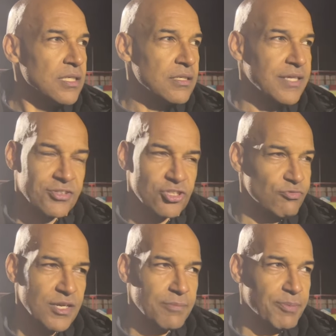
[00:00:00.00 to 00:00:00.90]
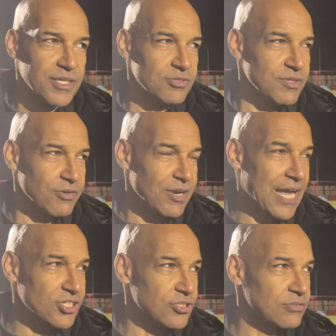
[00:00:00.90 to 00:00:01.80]
yeah, just really pleased with the
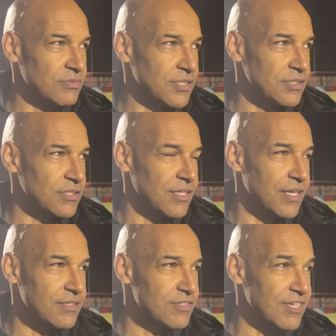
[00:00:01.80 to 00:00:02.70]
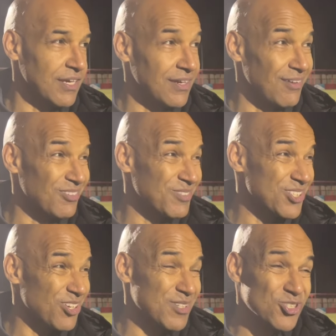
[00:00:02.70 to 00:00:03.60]
reaction, and then second half,
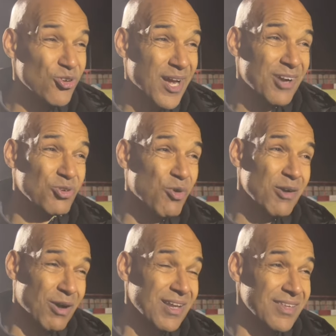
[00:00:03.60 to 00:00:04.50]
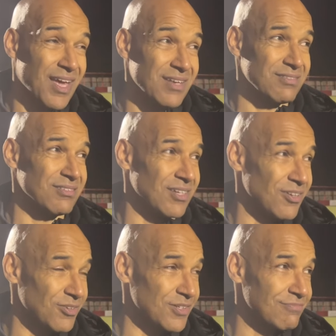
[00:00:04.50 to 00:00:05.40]
and we saw it out quite well at the end, you
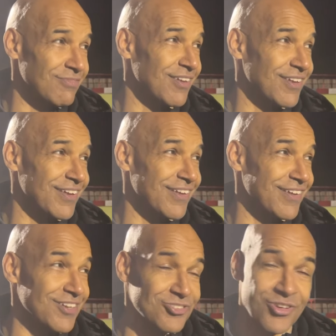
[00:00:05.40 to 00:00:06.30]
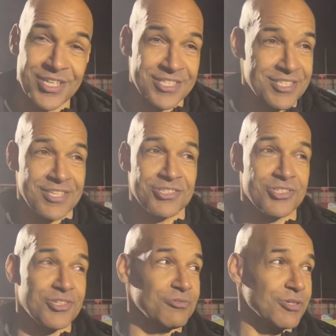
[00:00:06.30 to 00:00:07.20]
know, and that's not an easy thing
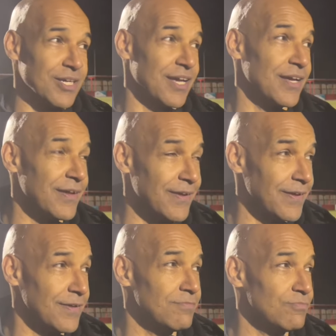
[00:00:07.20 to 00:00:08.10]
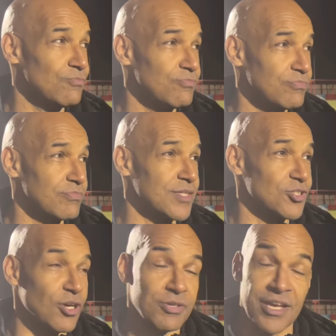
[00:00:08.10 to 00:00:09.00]
to do.
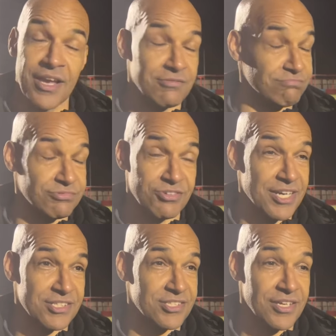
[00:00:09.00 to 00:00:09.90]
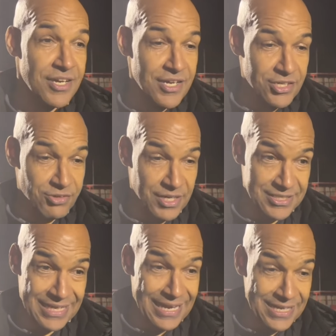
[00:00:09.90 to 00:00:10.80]
So yeah, credit to
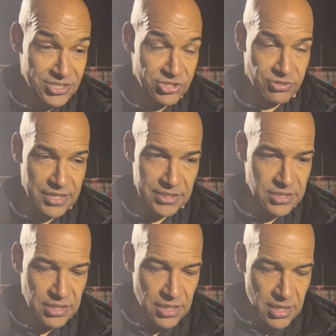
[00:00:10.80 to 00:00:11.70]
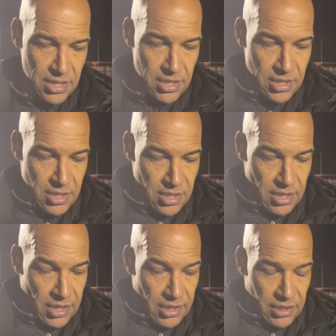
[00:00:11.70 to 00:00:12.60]
the lads, credit to
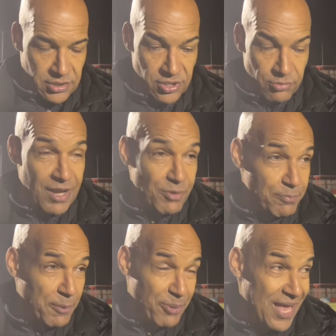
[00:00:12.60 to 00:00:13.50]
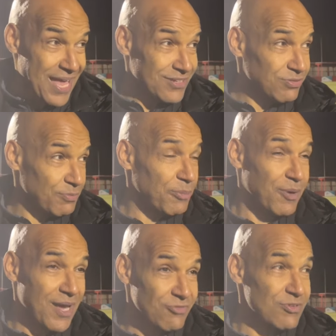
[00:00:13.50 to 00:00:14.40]
the way we prepared. We
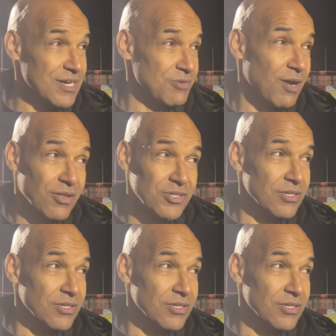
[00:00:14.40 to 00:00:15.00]
prepared really well